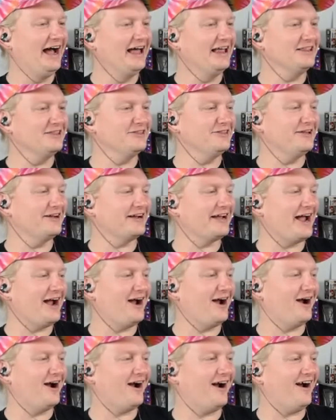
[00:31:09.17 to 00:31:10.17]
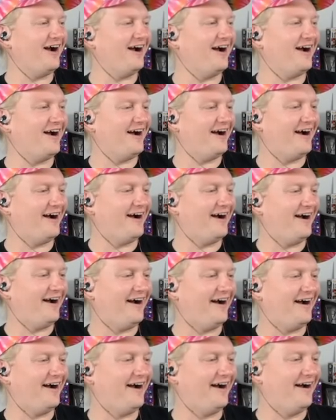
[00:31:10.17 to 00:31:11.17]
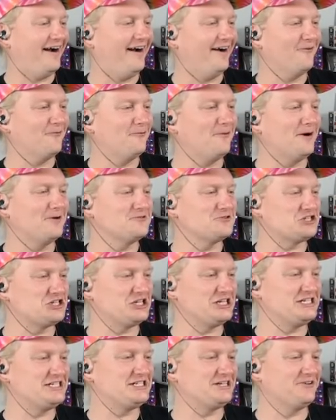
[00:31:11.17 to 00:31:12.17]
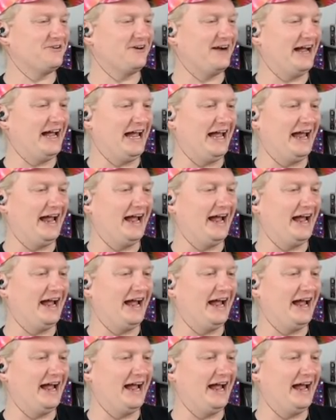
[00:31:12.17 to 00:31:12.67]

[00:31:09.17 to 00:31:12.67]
Look at her. Won't she do it?